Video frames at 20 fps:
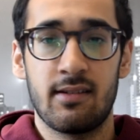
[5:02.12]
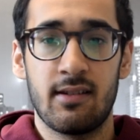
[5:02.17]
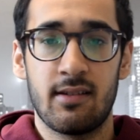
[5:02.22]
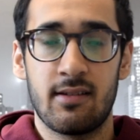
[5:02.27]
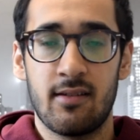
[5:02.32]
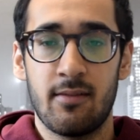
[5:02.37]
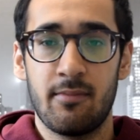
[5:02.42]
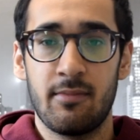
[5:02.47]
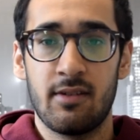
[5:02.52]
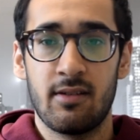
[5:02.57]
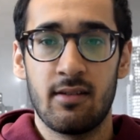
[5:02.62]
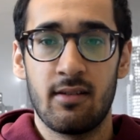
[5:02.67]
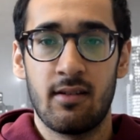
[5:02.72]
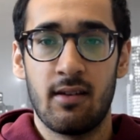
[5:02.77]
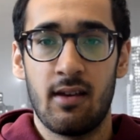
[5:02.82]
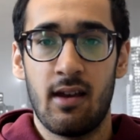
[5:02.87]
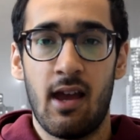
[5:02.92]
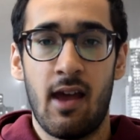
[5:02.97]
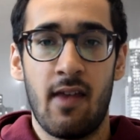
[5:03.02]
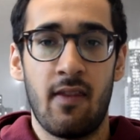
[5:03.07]
systems,
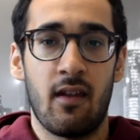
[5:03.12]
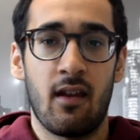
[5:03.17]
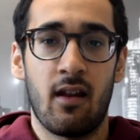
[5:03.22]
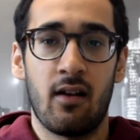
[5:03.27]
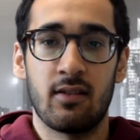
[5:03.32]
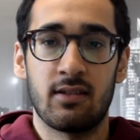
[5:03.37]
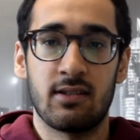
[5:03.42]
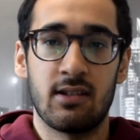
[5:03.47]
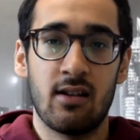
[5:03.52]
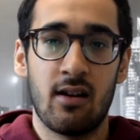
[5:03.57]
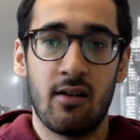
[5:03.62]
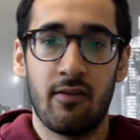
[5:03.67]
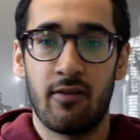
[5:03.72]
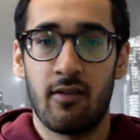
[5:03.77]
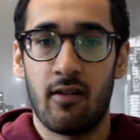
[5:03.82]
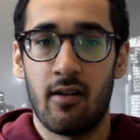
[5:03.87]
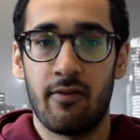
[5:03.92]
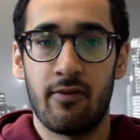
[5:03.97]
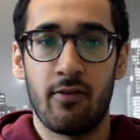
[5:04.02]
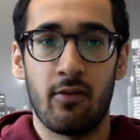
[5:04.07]
and then I'll see how
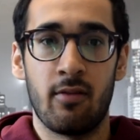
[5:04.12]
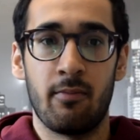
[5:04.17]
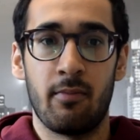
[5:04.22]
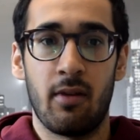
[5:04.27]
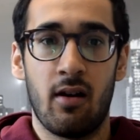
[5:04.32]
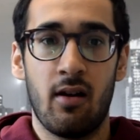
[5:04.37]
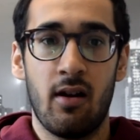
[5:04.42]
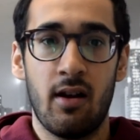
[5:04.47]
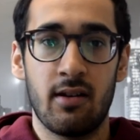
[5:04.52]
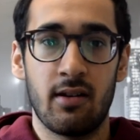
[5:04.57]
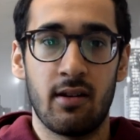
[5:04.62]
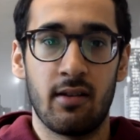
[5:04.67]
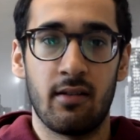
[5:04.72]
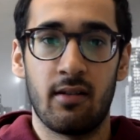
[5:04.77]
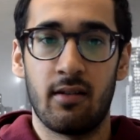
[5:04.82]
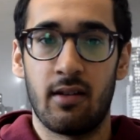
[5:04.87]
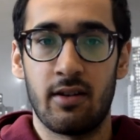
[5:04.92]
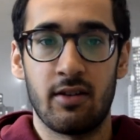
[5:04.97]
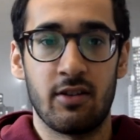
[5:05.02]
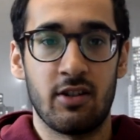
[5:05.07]
far I've fallen behind in
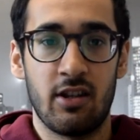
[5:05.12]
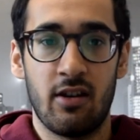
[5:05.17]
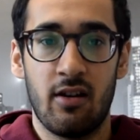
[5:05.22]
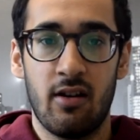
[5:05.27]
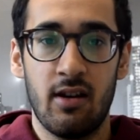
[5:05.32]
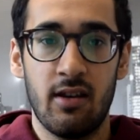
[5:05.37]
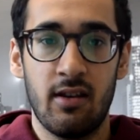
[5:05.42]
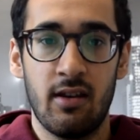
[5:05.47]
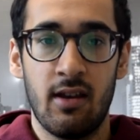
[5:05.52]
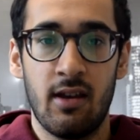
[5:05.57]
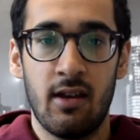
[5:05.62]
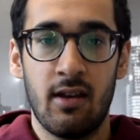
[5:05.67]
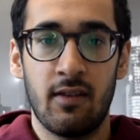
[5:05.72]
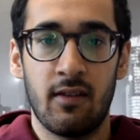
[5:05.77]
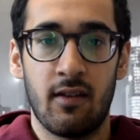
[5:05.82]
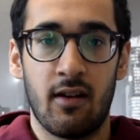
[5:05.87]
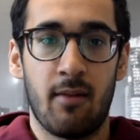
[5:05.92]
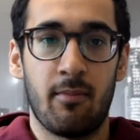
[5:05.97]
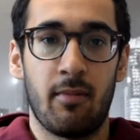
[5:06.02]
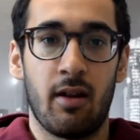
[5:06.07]
like GI.
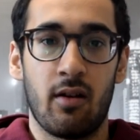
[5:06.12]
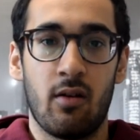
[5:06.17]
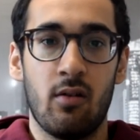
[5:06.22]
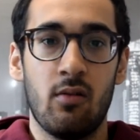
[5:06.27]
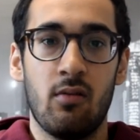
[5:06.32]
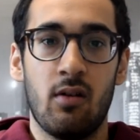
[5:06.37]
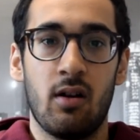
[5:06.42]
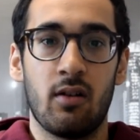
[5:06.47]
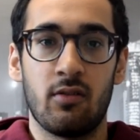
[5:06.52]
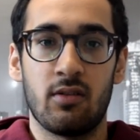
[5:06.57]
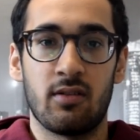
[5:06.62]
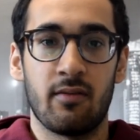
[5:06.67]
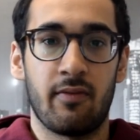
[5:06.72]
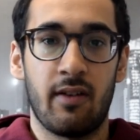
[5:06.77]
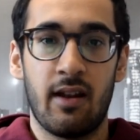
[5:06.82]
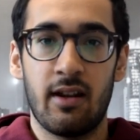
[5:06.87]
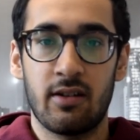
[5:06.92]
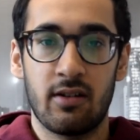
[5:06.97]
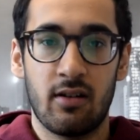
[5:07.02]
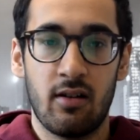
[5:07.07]
Then I'm like, oh, I'll do some
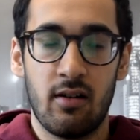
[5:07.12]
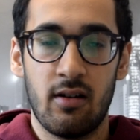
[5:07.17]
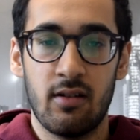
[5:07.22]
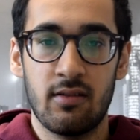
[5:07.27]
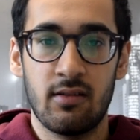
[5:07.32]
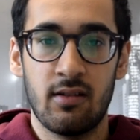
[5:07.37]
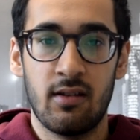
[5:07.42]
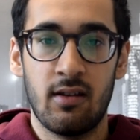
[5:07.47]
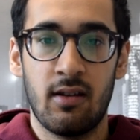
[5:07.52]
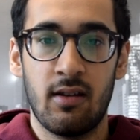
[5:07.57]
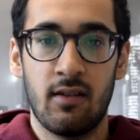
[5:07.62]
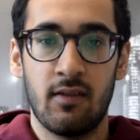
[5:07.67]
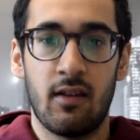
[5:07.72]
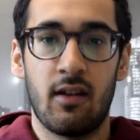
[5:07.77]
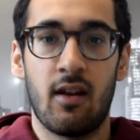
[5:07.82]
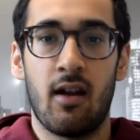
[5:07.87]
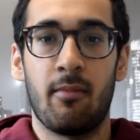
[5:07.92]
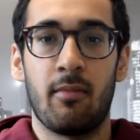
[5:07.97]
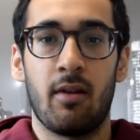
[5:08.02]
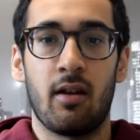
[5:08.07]
flashcards.
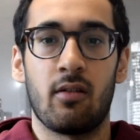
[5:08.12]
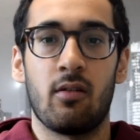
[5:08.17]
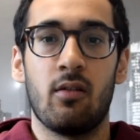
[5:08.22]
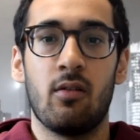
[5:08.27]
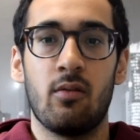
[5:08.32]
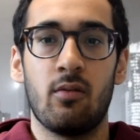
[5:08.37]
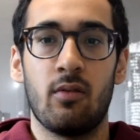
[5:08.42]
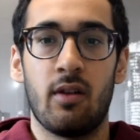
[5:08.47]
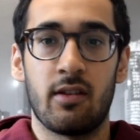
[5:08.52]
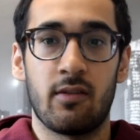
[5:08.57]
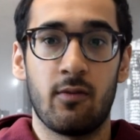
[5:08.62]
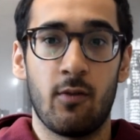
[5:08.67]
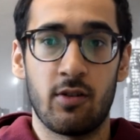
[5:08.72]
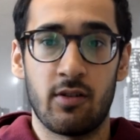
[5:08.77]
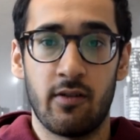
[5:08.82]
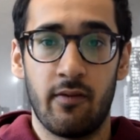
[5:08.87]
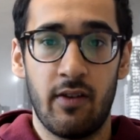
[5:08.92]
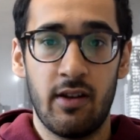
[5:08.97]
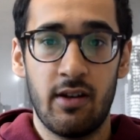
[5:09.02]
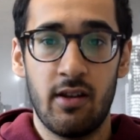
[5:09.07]
Then I'm like, oh, let's watch
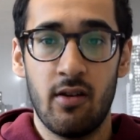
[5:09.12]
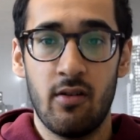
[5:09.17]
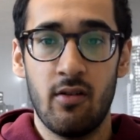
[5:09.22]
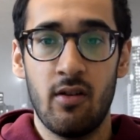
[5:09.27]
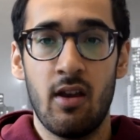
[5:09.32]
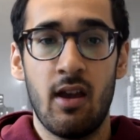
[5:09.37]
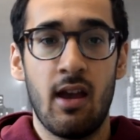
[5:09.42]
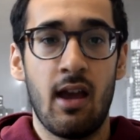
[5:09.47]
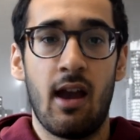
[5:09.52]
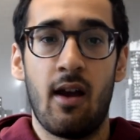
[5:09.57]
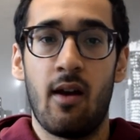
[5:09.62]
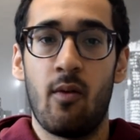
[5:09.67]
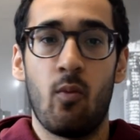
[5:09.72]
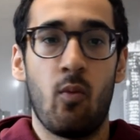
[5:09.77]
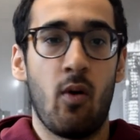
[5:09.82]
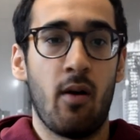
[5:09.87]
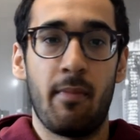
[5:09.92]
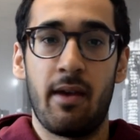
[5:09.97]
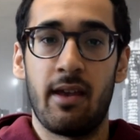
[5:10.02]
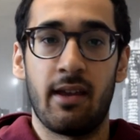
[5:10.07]
a video
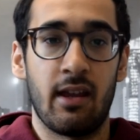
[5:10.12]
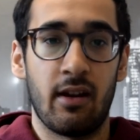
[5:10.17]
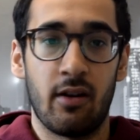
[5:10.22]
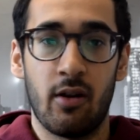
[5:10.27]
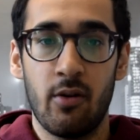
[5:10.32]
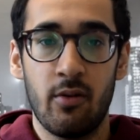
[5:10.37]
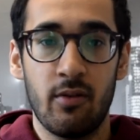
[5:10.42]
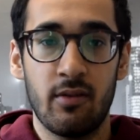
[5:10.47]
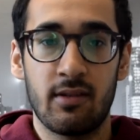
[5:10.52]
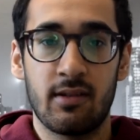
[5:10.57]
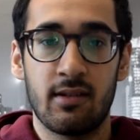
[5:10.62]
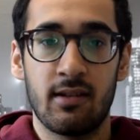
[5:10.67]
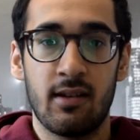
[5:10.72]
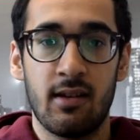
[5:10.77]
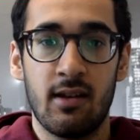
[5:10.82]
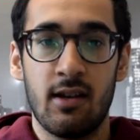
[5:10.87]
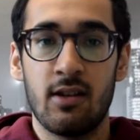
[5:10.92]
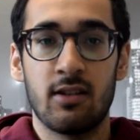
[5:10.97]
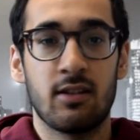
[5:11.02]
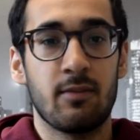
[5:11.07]
while making notes.
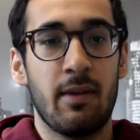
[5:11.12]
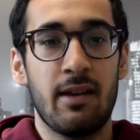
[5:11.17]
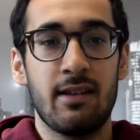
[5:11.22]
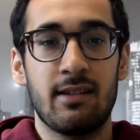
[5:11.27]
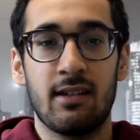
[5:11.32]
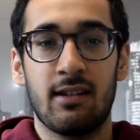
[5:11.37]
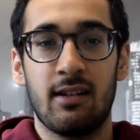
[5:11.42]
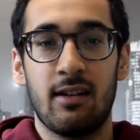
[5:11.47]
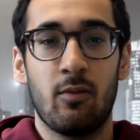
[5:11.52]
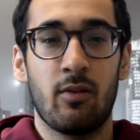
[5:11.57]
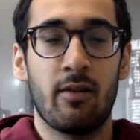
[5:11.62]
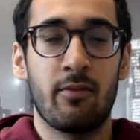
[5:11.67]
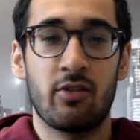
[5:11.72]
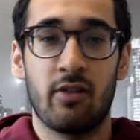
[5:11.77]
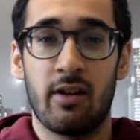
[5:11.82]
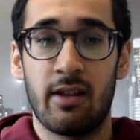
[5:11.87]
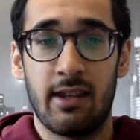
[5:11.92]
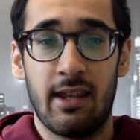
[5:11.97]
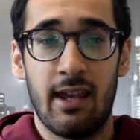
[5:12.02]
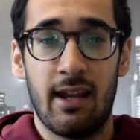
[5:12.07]
So basically what I'm
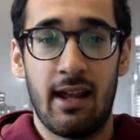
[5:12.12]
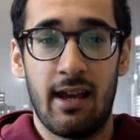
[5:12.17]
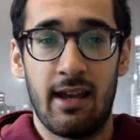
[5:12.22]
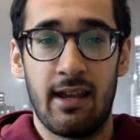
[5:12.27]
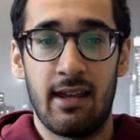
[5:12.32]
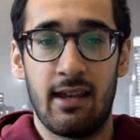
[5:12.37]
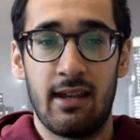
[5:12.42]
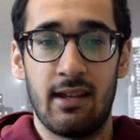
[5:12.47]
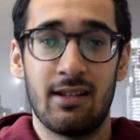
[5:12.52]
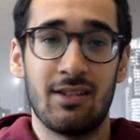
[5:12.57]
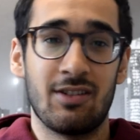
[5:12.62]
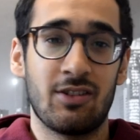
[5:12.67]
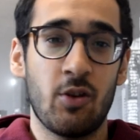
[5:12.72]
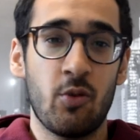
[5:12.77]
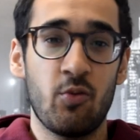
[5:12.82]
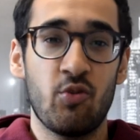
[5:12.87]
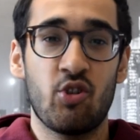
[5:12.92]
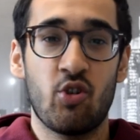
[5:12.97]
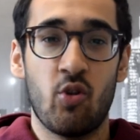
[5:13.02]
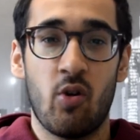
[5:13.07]
trying to get at here is
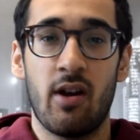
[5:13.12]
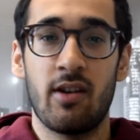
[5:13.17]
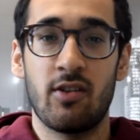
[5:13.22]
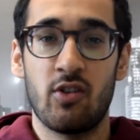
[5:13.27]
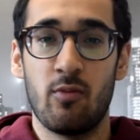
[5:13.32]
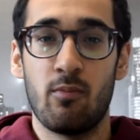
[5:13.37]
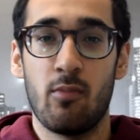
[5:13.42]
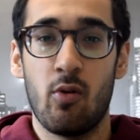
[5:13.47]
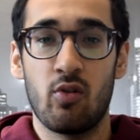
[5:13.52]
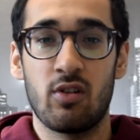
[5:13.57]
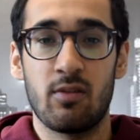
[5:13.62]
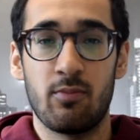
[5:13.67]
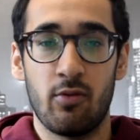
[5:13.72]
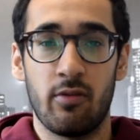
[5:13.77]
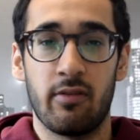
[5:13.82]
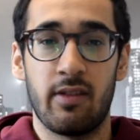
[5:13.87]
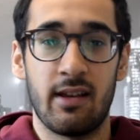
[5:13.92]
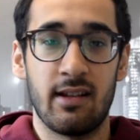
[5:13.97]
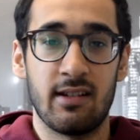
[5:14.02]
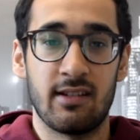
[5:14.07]
don't try and do multiple
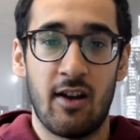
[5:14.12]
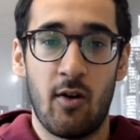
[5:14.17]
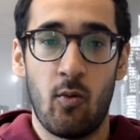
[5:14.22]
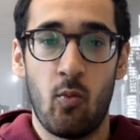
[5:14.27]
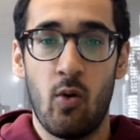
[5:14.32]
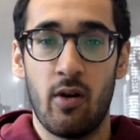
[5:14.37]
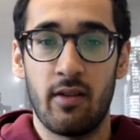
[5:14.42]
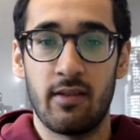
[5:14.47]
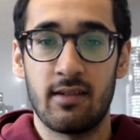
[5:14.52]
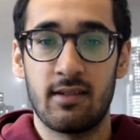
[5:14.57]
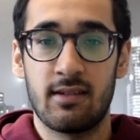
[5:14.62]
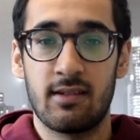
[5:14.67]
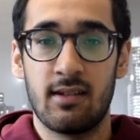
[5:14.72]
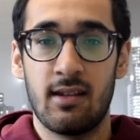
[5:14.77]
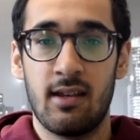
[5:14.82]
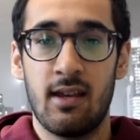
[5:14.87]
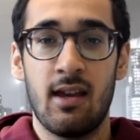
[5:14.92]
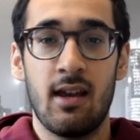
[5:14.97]
things at once.